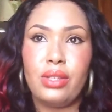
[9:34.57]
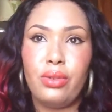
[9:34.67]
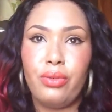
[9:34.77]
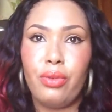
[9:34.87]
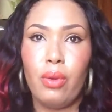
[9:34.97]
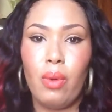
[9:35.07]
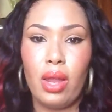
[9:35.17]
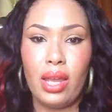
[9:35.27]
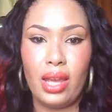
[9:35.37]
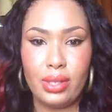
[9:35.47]

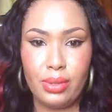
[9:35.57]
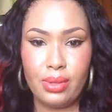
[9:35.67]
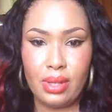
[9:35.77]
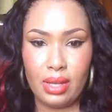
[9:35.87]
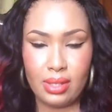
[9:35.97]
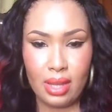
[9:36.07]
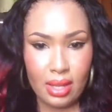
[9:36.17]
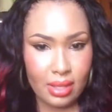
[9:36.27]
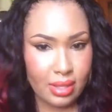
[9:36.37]
241-8266.